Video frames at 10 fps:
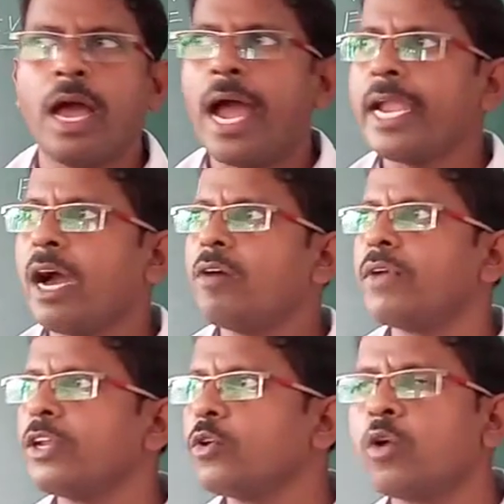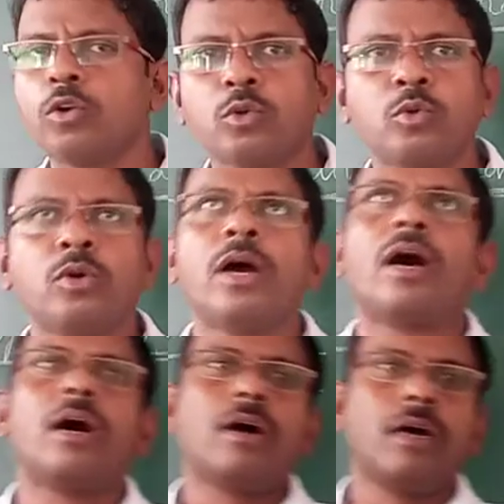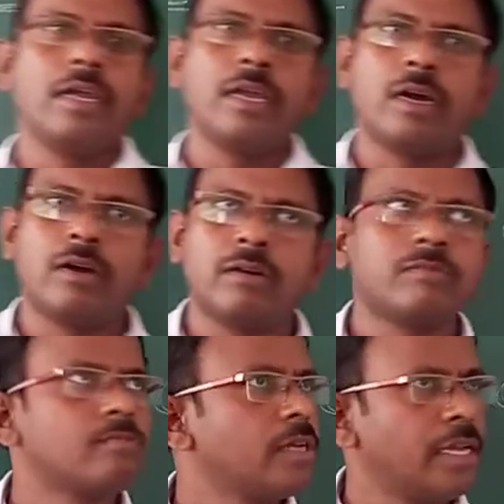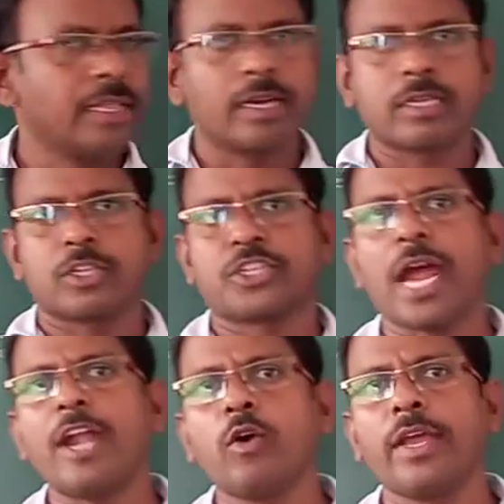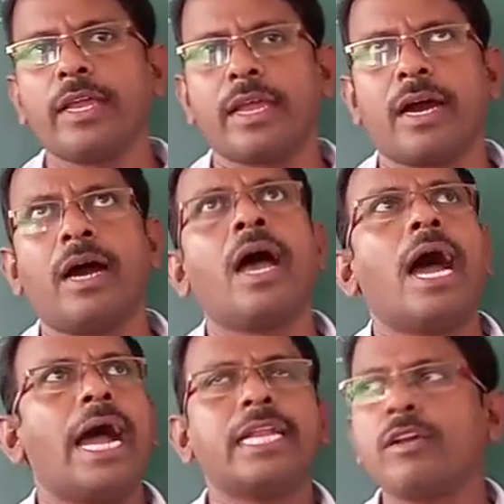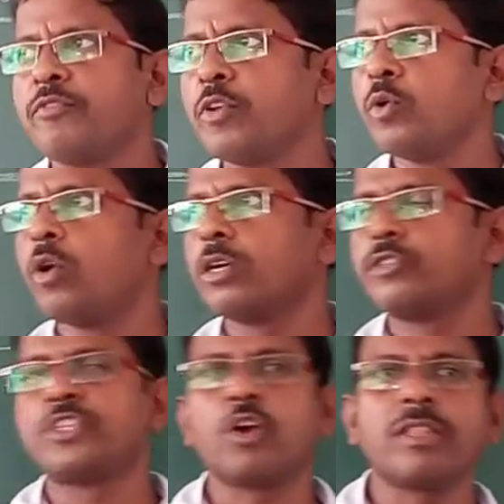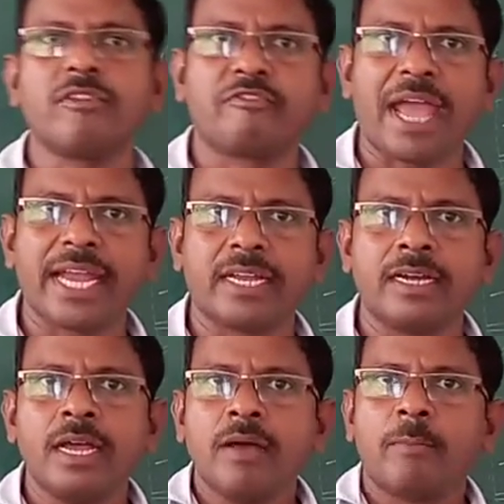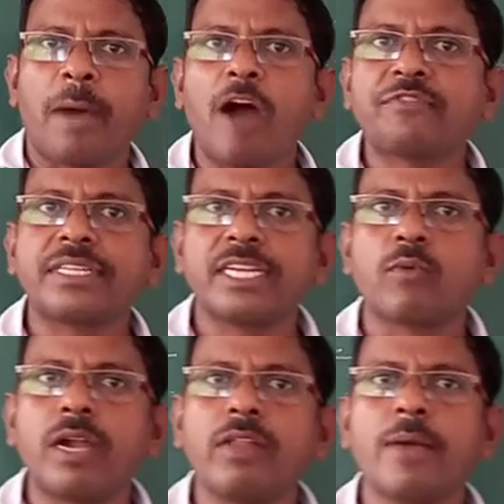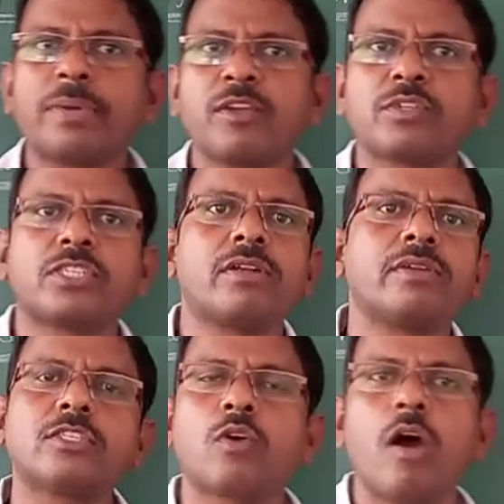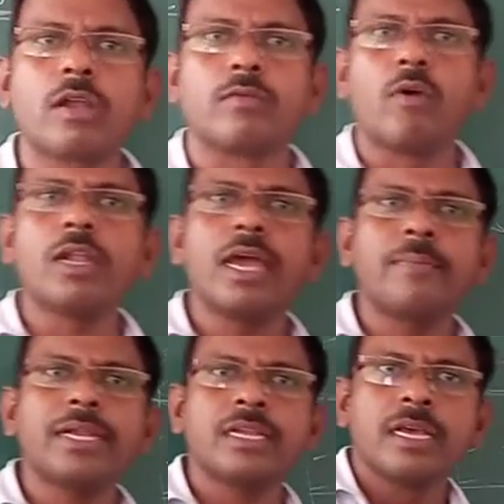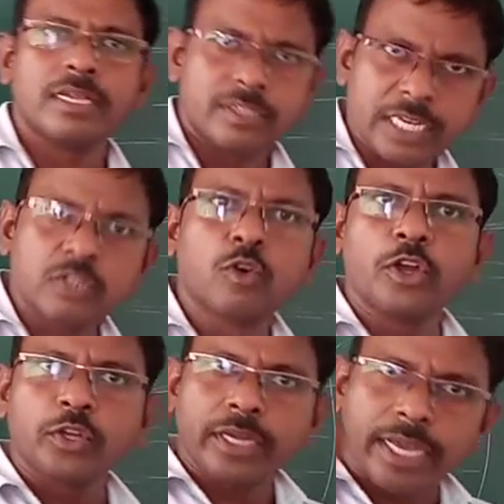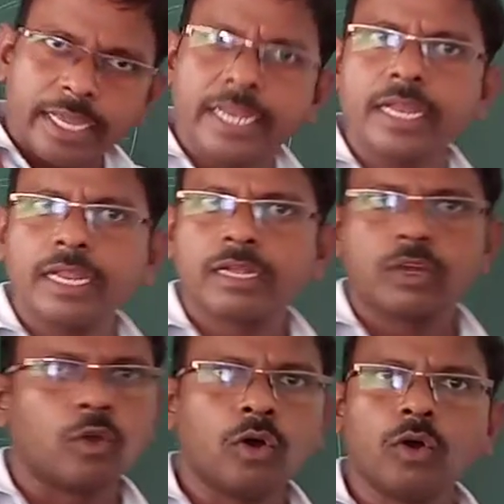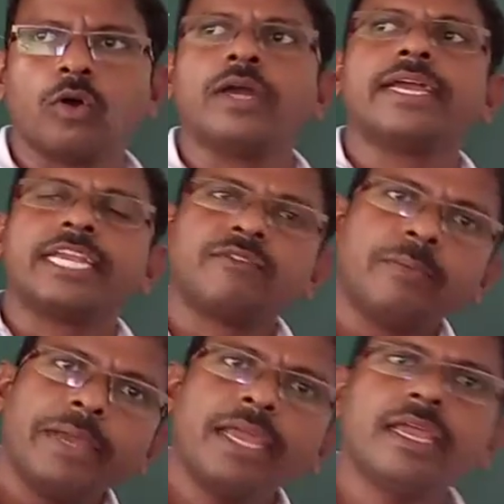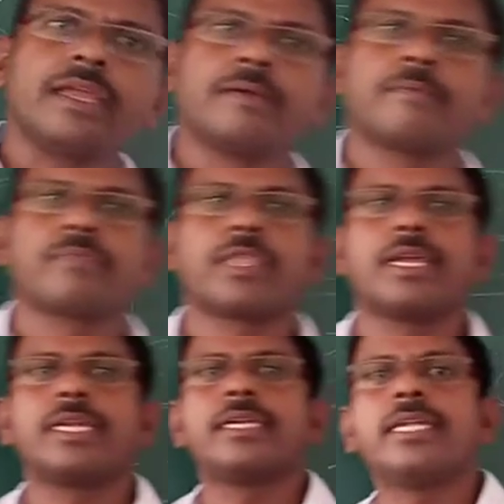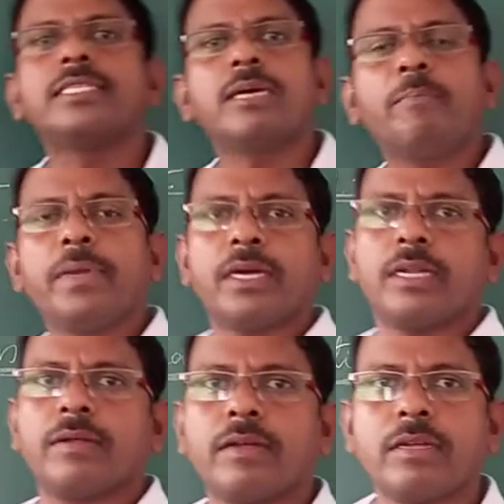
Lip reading: And now when you go to in the shadow area and if you switch on the fan, after that what happened? Your sweat is gone. What happened? Sweat is going to get inner? No, it will be disappear.